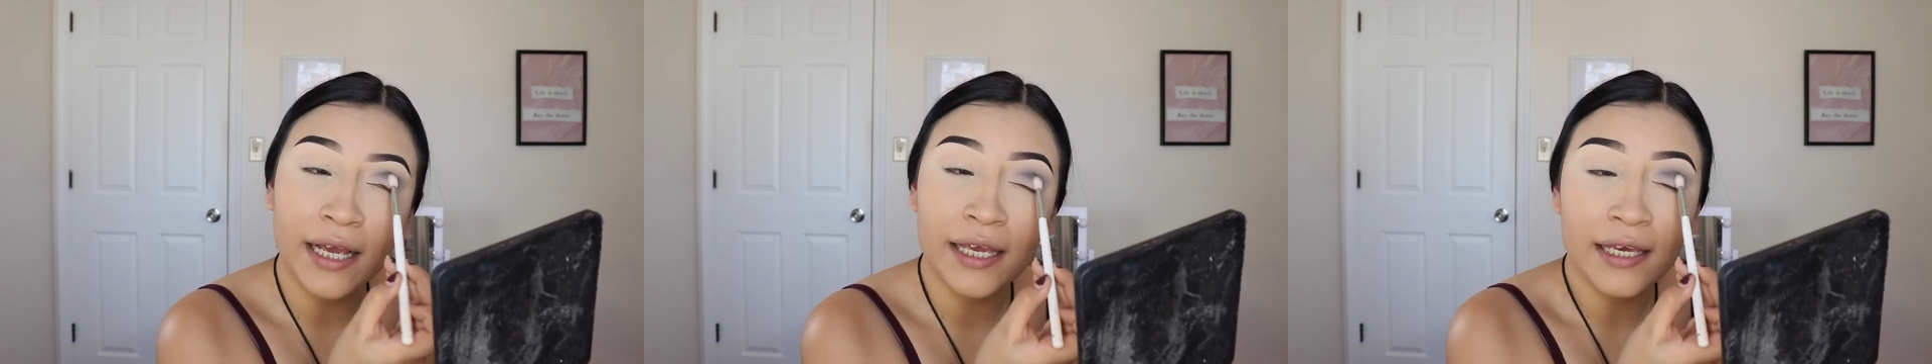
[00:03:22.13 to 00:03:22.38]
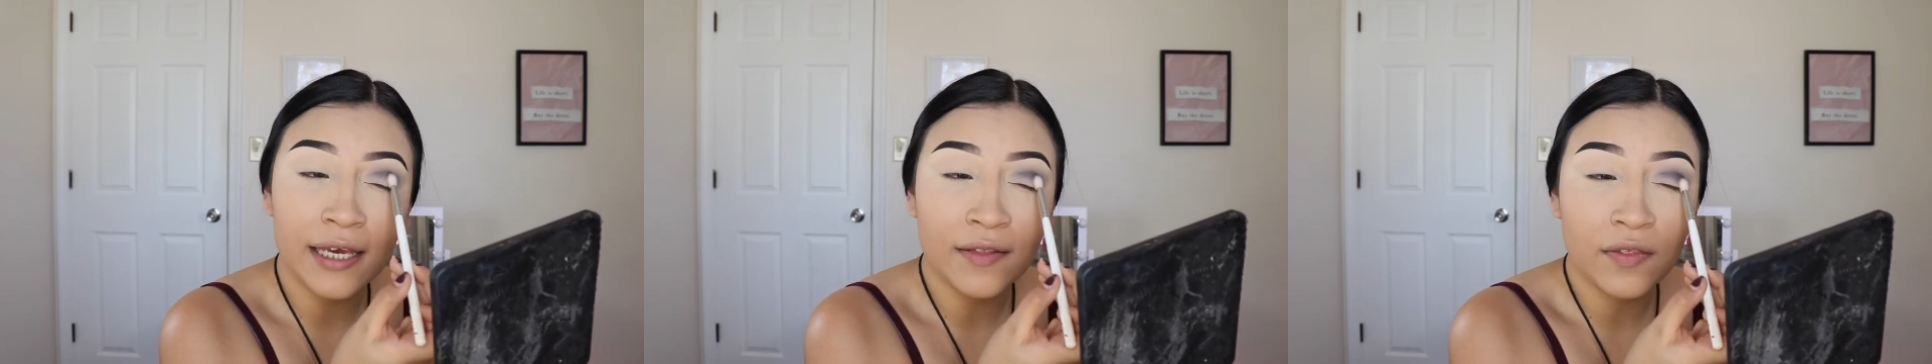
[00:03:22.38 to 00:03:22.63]
I
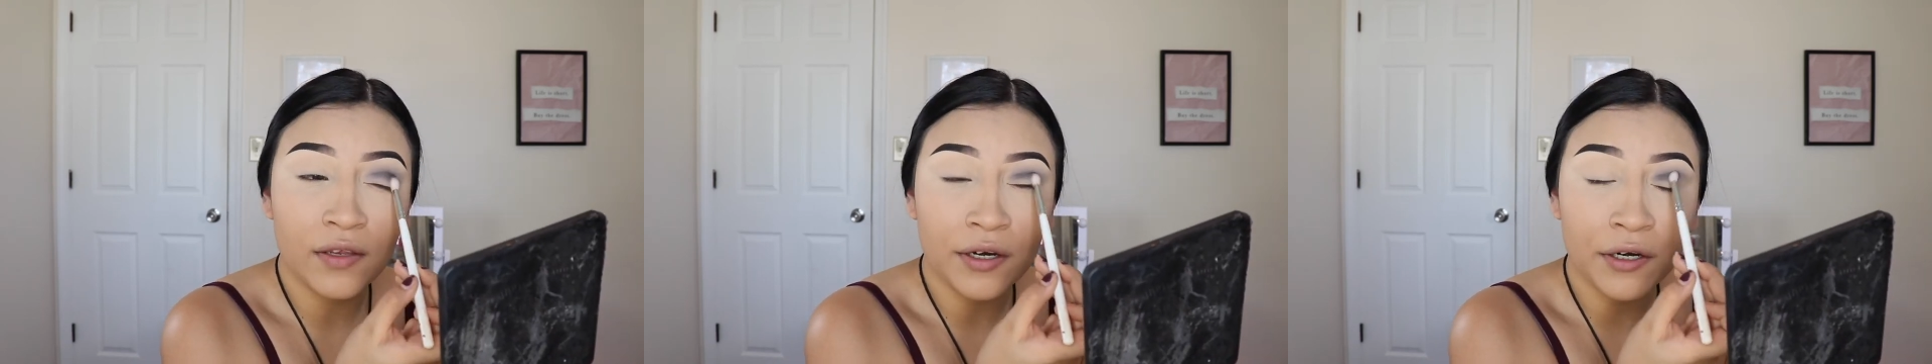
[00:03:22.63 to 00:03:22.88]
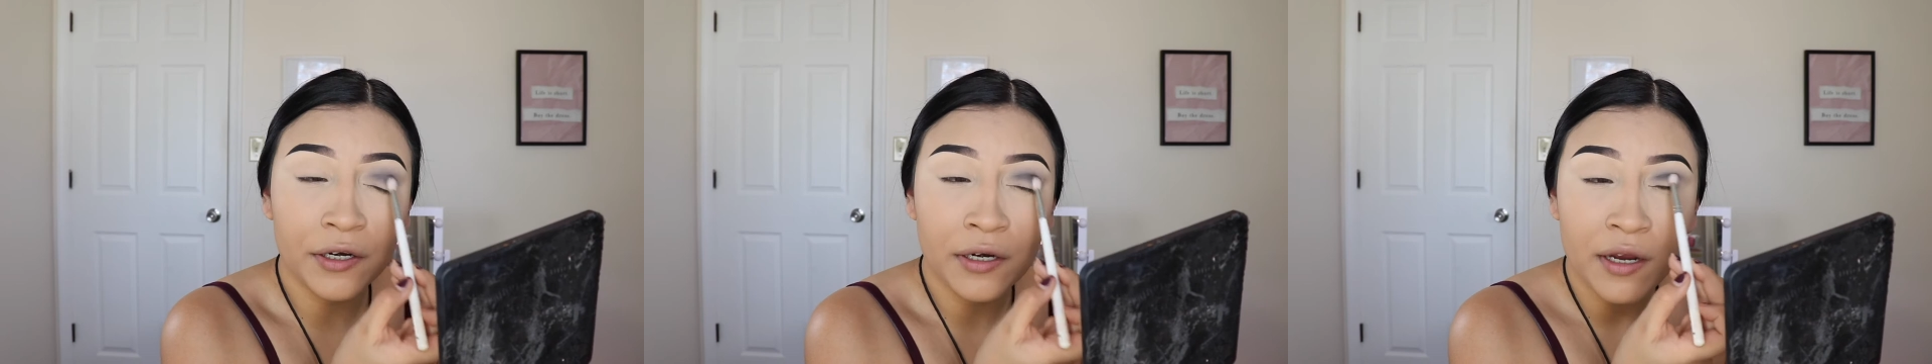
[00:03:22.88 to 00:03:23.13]
get
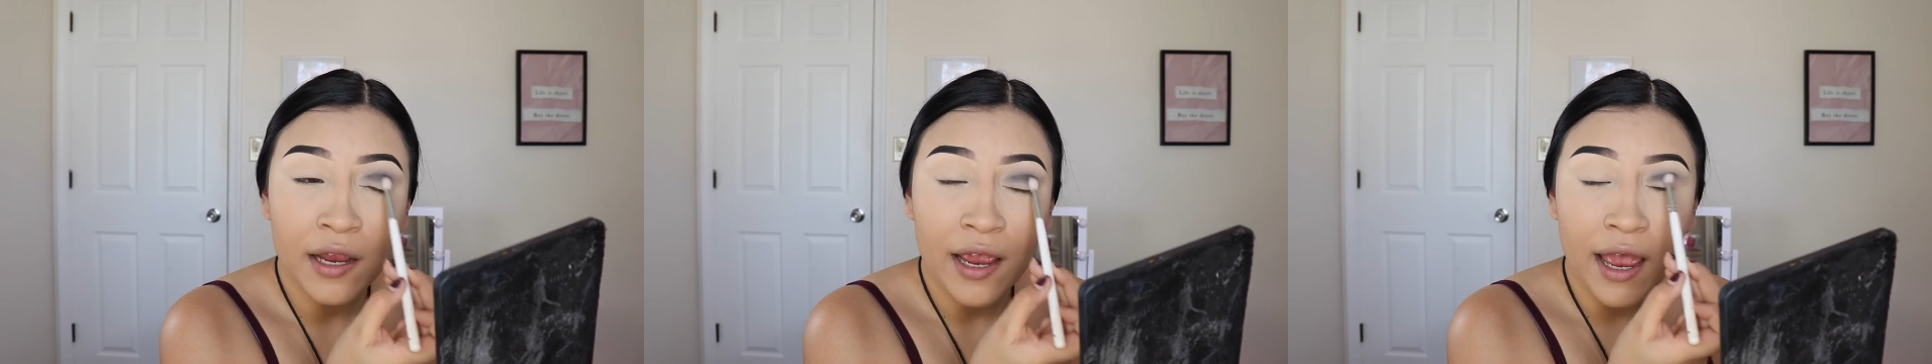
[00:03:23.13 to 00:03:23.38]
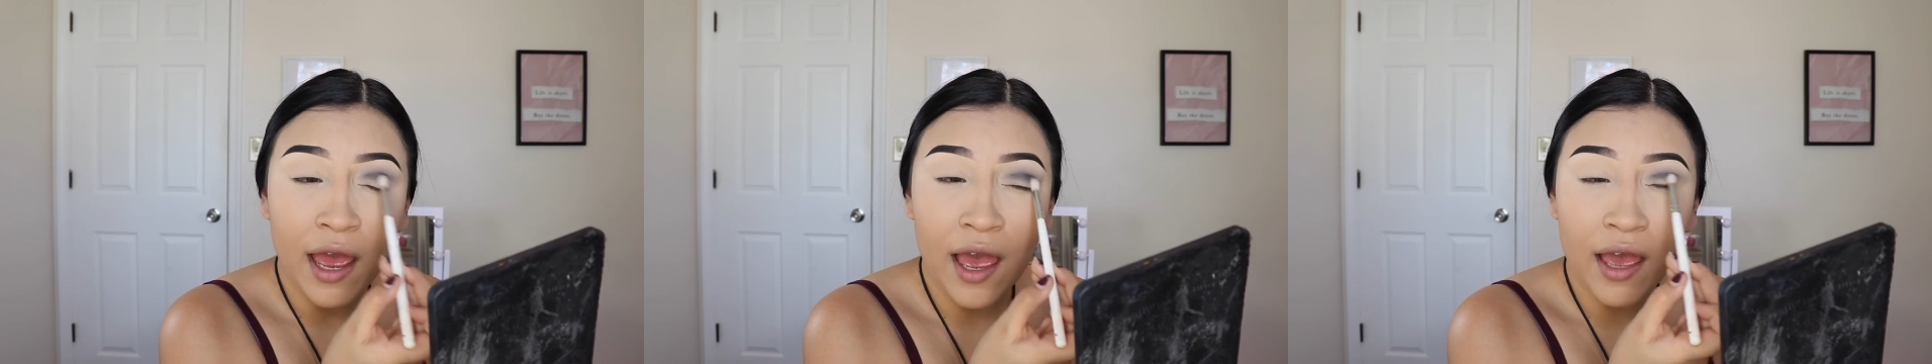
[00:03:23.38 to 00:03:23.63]
there
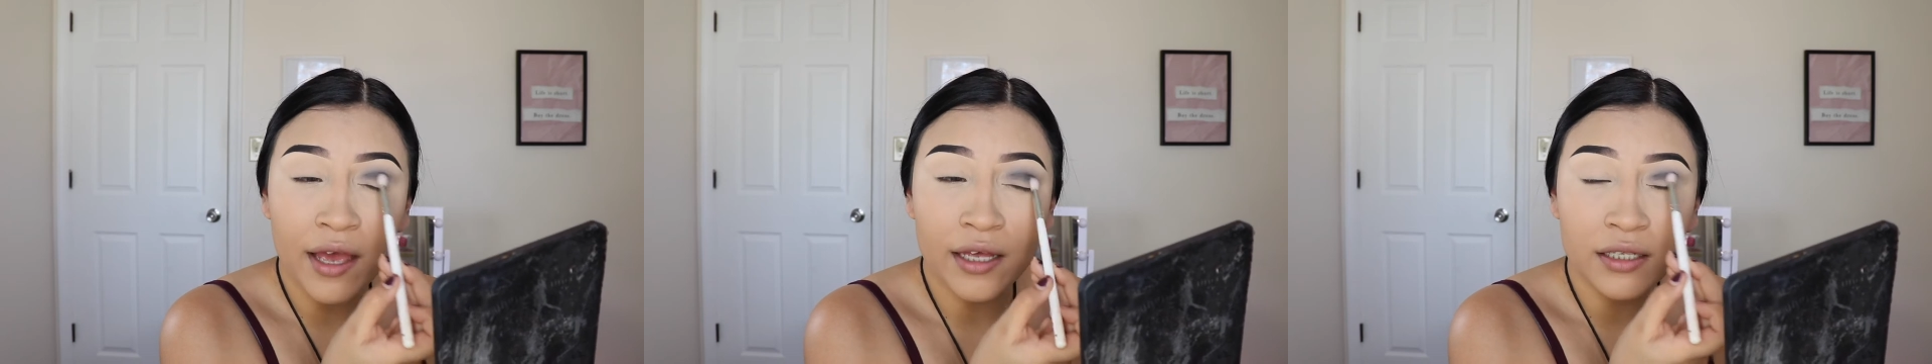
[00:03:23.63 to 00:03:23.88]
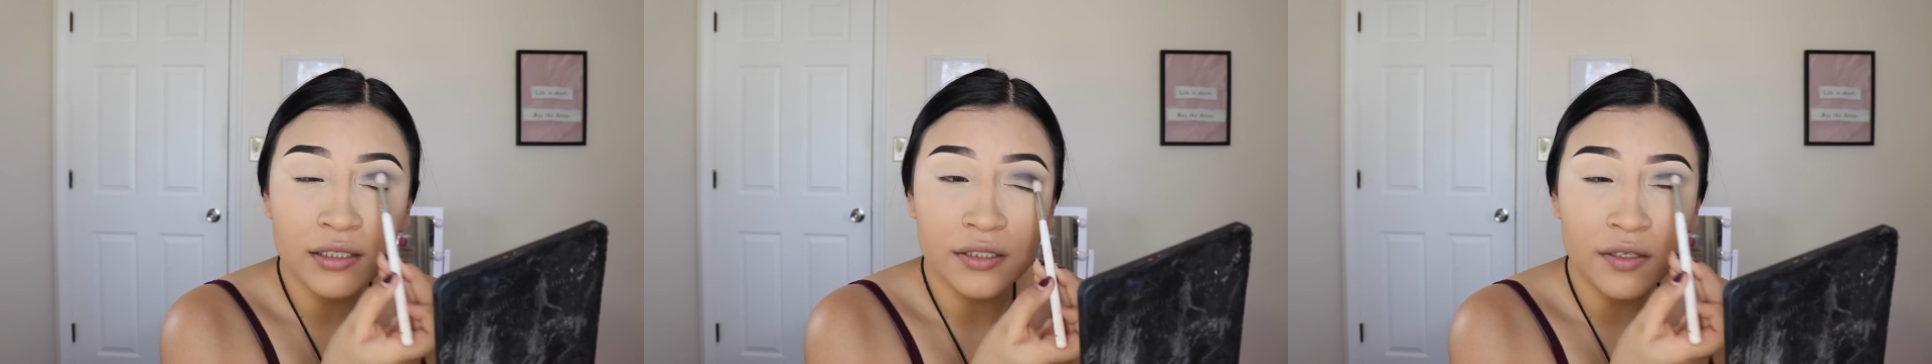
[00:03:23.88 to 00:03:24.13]

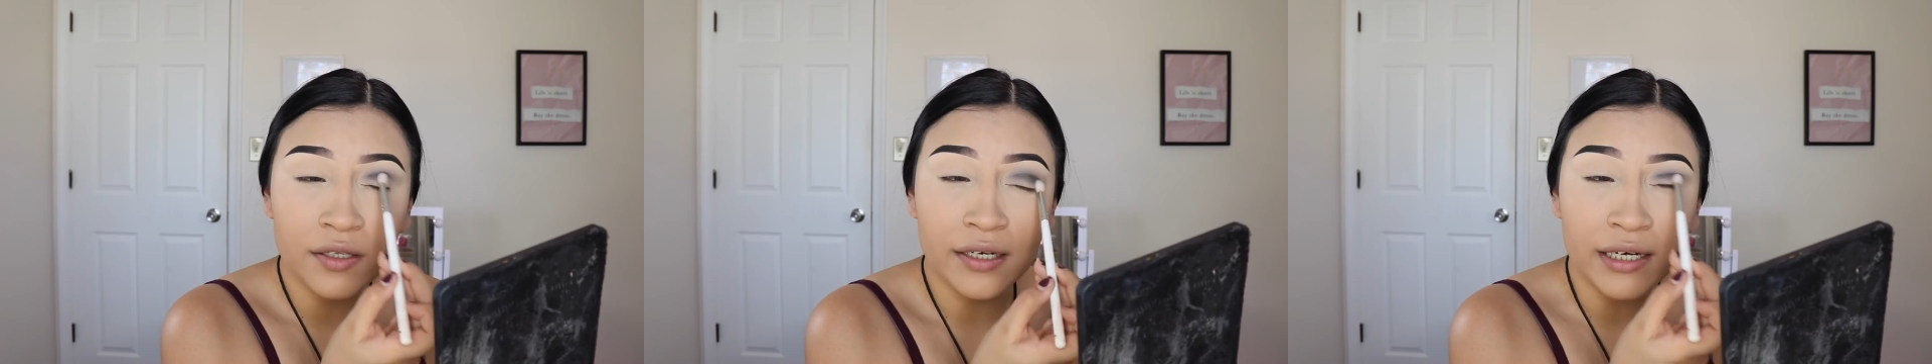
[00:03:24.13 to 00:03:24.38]
and the